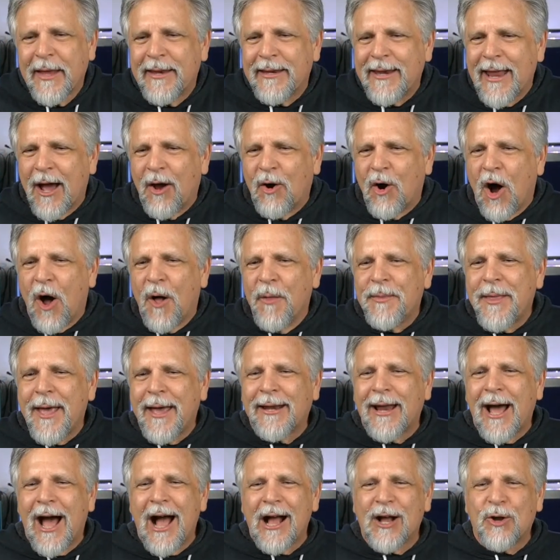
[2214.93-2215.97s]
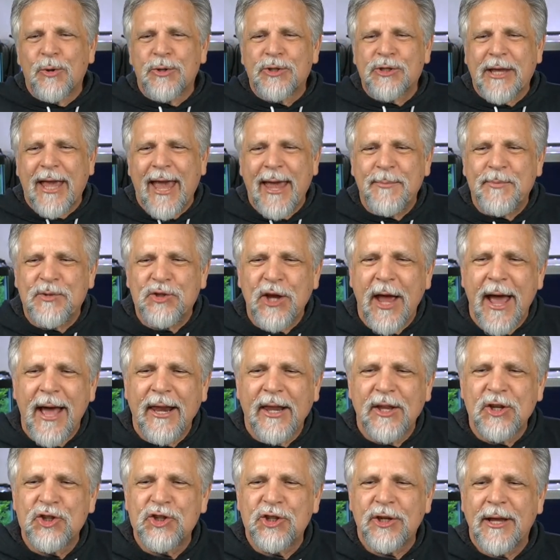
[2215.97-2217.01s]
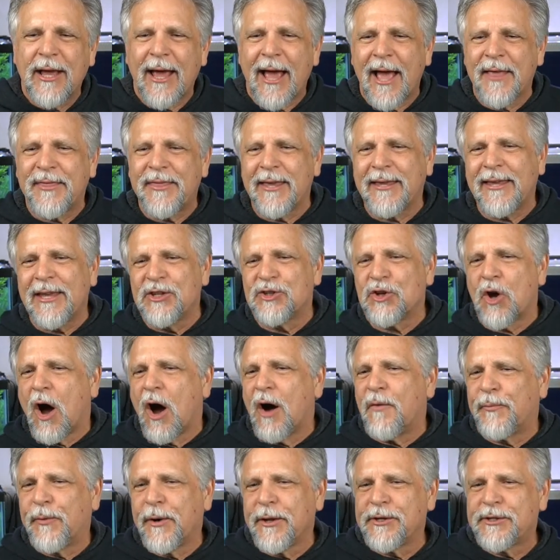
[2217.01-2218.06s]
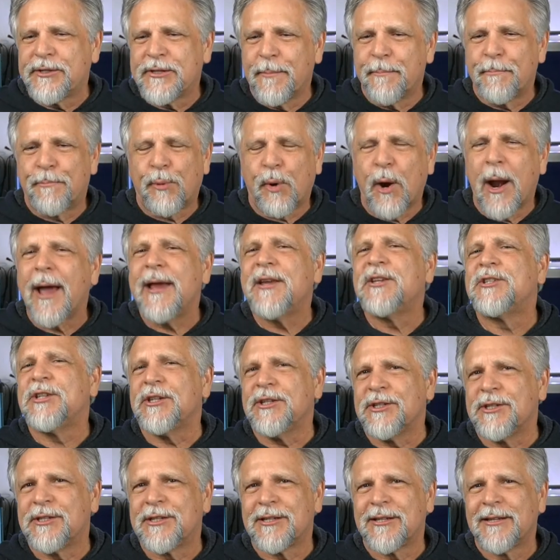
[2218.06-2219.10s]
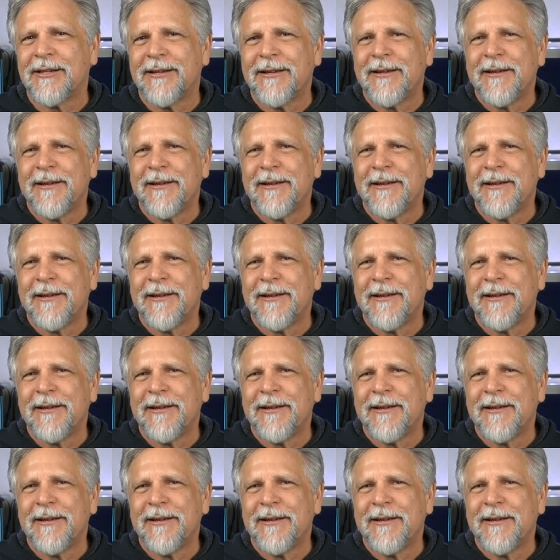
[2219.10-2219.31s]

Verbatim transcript: Now, on that Aquascape Challenge, I think he's offering some prizes.